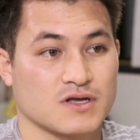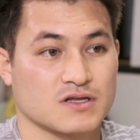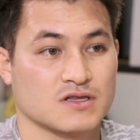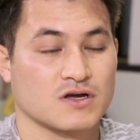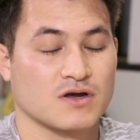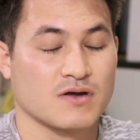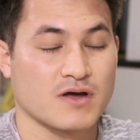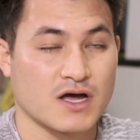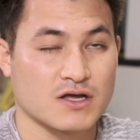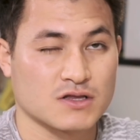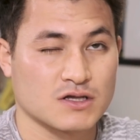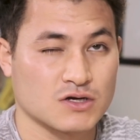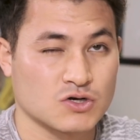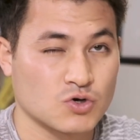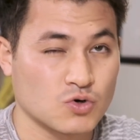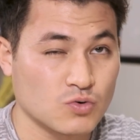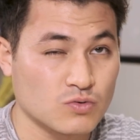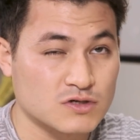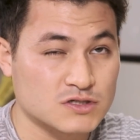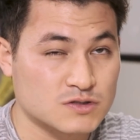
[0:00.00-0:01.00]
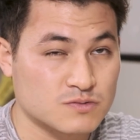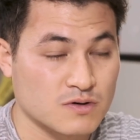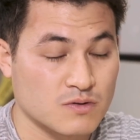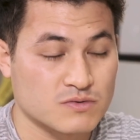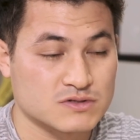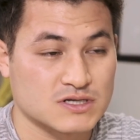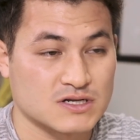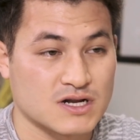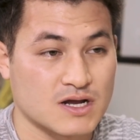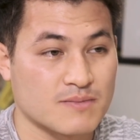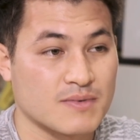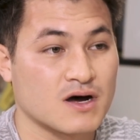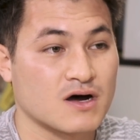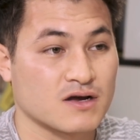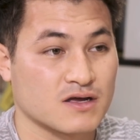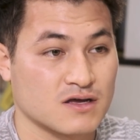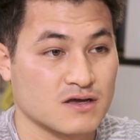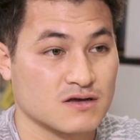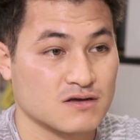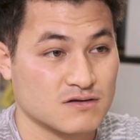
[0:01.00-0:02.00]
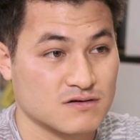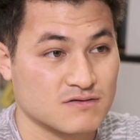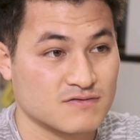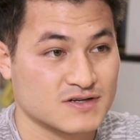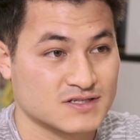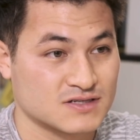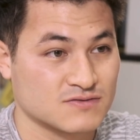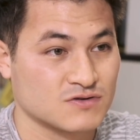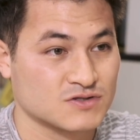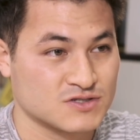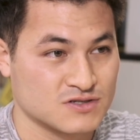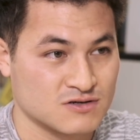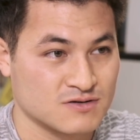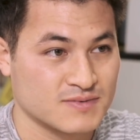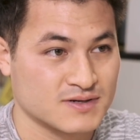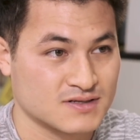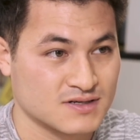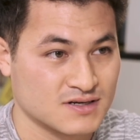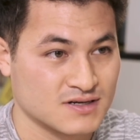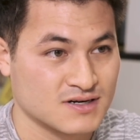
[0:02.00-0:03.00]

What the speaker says: the coolest one was the Namahage Festival. Do you know about that?